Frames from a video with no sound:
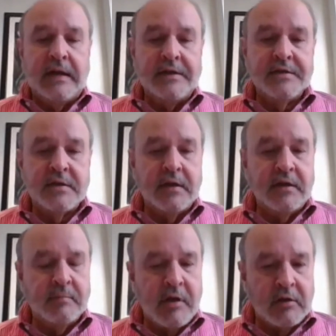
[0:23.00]
I
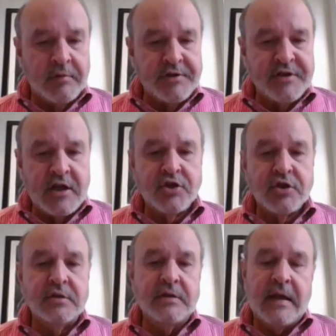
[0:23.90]
study
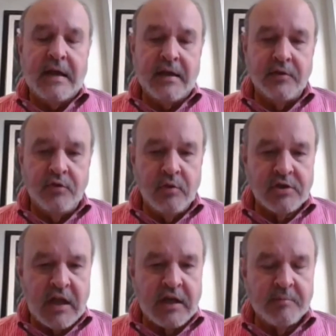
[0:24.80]
democratization and
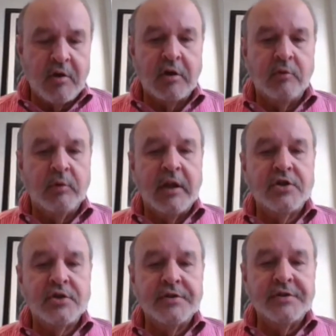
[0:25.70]
U.S. Latin American
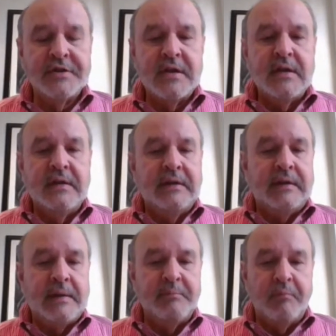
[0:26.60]
relations.
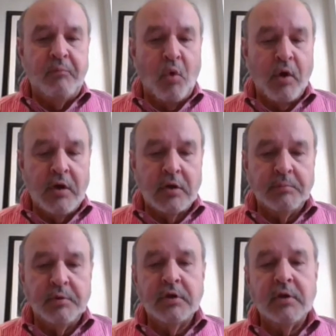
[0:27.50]
I'm working
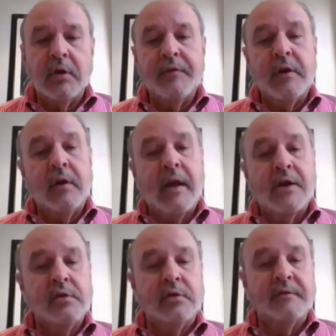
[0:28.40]
on a book on the
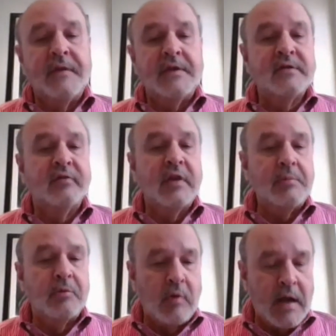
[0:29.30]
international defense of
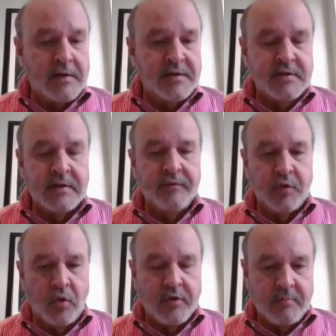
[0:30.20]
labor rights
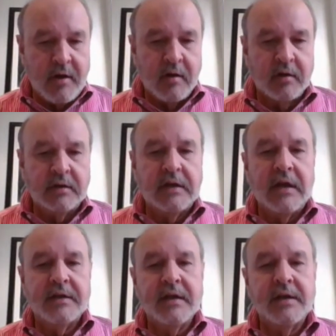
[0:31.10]
in the North American
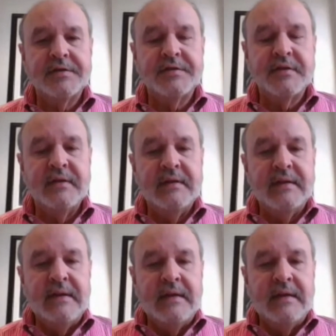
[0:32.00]
context.